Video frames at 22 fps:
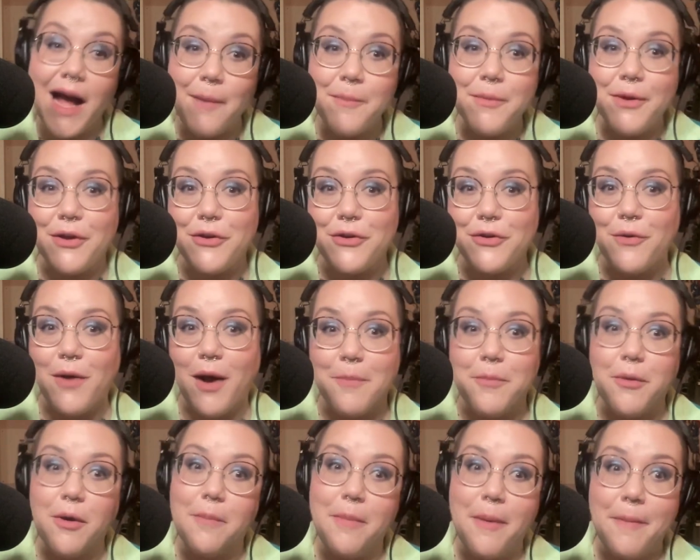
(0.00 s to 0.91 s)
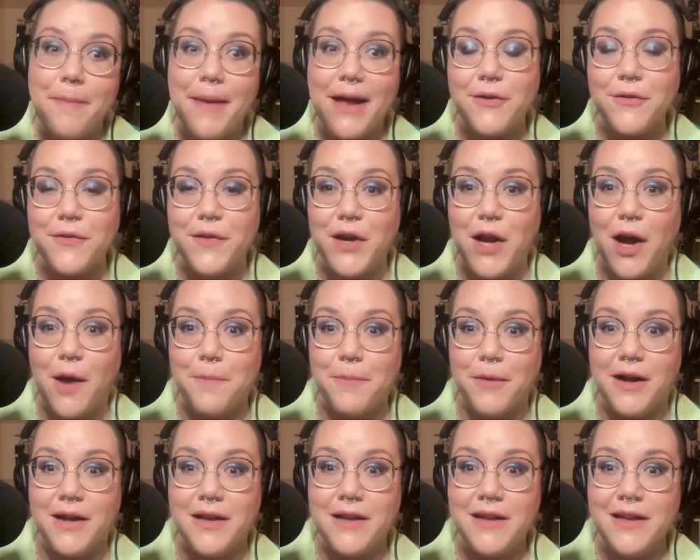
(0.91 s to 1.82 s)
I'm going to do opera, but better than
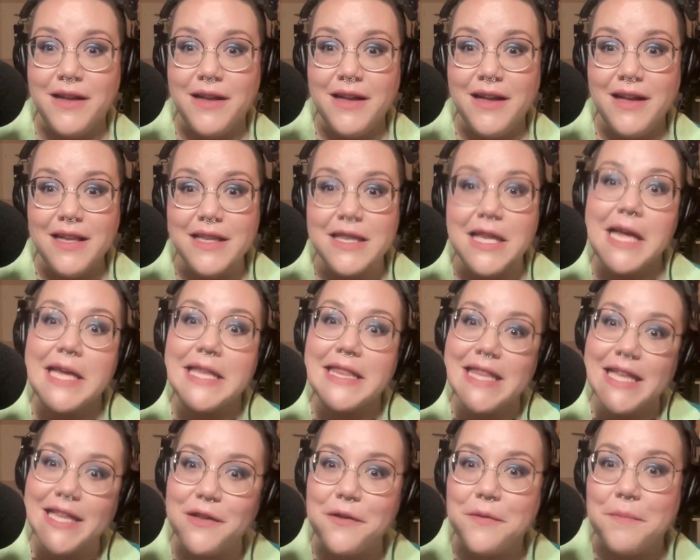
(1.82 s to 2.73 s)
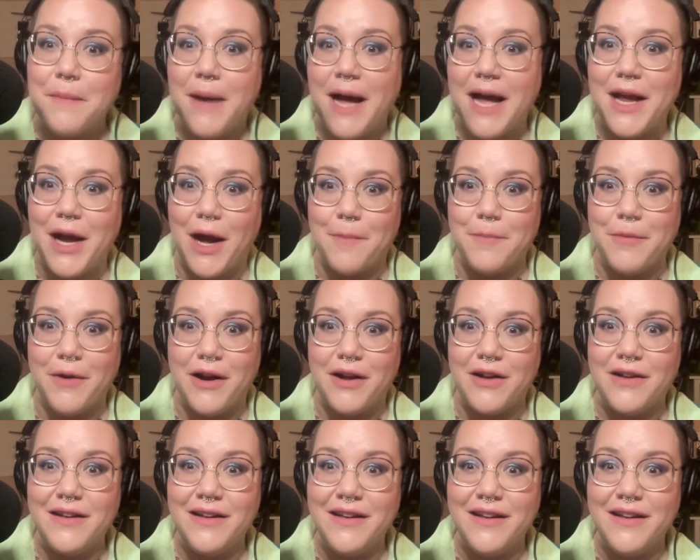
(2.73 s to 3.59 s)
opera. Like, this is my opera.